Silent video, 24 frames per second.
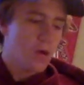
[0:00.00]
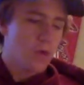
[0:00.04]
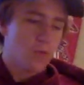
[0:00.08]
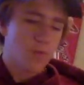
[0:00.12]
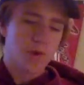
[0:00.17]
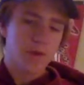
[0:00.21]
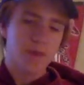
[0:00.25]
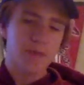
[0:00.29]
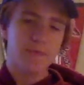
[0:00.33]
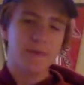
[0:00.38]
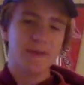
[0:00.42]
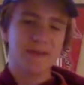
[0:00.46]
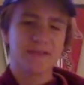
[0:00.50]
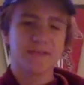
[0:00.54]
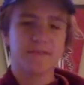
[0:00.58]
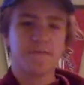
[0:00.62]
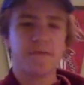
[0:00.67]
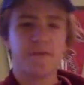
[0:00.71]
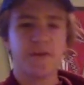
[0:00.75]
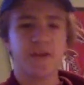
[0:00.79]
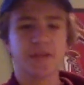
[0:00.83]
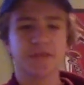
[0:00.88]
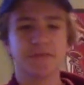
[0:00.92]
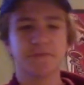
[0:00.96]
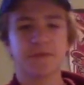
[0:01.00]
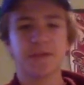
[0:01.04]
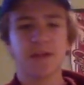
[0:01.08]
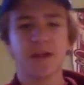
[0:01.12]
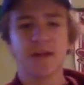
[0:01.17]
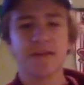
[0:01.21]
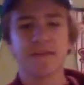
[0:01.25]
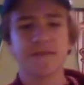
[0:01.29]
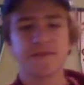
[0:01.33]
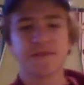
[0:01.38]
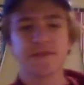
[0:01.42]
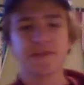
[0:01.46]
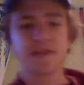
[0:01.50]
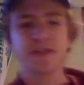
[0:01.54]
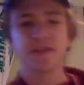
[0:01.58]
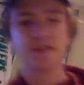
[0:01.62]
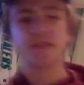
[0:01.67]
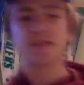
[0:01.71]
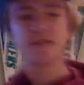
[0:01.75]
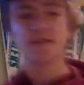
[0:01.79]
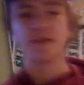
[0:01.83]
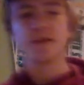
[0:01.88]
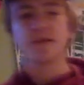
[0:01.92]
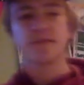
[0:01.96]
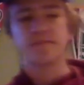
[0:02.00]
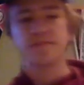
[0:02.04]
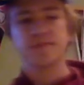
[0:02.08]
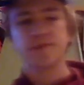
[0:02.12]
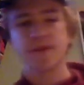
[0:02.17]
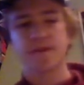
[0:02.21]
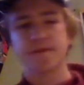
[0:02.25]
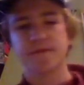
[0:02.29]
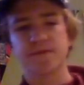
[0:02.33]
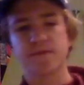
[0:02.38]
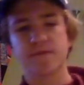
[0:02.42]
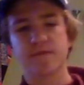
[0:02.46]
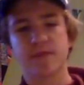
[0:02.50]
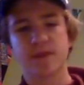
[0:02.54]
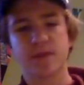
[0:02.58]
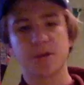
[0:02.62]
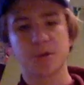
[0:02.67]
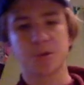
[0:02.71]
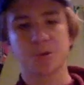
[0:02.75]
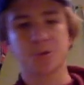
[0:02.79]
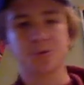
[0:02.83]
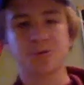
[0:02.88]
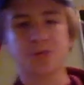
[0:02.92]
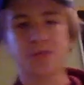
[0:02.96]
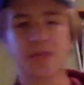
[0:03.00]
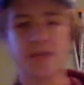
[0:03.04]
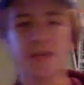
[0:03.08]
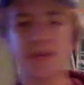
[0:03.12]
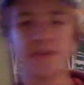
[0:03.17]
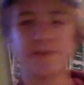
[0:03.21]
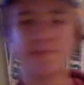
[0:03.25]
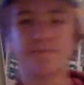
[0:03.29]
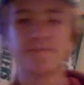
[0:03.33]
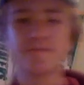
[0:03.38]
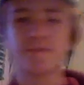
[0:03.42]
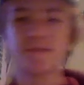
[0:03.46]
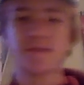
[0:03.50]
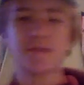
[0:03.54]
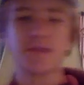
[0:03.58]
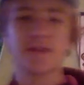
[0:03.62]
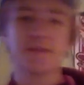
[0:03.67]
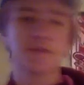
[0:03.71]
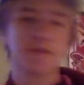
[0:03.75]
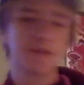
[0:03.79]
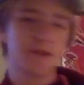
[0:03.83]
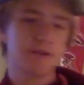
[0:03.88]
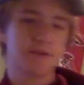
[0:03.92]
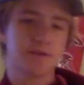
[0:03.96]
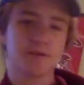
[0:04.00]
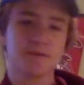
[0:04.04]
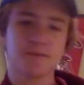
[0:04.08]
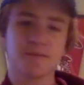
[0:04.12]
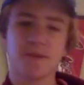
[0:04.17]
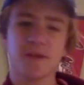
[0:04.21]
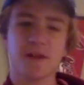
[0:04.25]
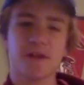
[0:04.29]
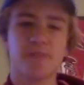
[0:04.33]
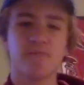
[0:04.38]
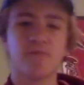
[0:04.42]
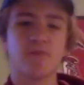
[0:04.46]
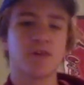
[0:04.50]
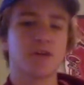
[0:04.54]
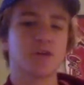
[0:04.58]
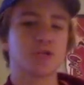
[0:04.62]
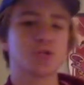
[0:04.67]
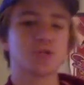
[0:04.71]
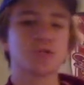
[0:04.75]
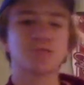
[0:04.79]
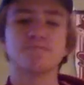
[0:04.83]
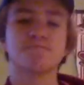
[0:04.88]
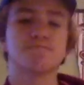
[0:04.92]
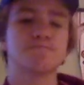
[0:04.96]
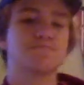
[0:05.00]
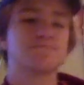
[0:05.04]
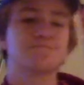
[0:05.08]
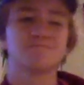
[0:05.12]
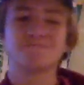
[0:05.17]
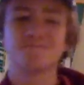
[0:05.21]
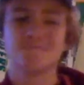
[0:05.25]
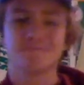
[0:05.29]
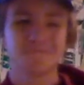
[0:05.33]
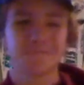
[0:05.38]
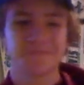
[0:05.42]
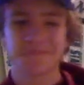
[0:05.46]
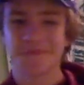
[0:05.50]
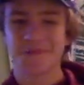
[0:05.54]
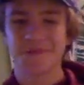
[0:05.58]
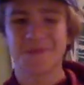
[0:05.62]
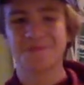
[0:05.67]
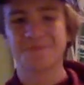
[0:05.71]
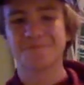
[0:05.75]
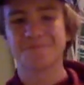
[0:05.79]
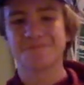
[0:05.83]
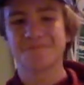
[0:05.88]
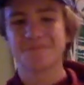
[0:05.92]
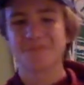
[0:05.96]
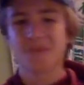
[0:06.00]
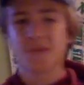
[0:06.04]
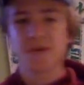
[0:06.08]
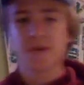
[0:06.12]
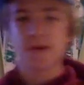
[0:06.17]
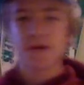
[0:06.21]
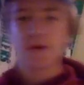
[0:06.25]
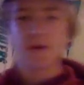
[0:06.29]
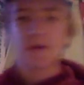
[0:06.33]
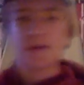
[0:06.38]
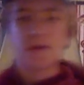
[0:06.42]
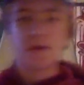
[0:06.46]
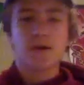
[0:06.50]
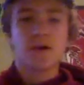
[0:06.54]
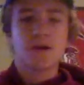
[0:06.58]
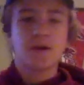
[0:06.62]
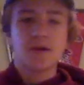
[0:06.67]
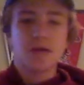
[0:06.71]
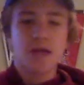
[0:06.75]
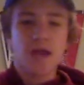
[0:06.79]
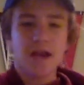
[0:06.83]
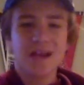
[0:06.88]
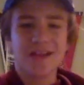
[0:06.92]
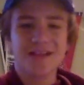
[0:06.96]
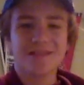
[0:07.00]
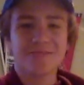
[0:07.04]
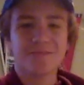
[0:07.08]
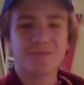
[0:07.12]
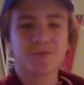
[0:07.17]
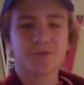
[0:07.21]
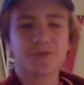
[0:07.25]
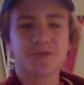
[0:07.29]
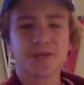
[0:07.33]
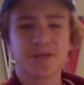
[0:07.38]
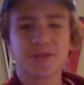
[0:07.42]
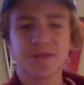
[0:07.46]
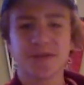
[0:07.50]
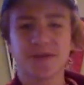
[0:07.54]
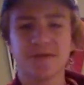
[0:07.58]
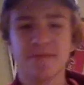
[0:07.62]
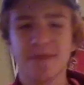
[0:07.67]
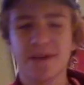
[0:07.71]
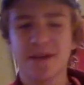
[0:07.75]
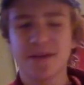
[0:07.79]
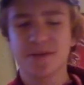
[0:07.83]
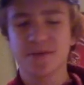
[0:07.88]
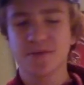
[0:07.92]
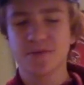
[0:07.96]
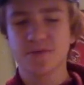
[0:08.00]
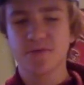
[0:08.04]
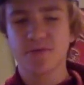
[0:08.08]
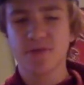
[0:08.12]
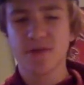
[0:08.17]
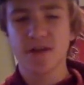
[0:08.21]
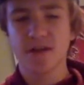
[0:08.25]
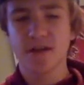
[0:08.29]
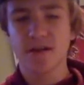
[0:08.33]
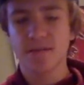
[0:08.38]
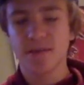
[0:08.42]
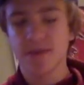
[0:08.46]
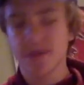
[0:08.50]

one of the best defensemen I've seen play for the Rangers team in the entire time that I've watched him. So at number six, you have Matt Zuccarello.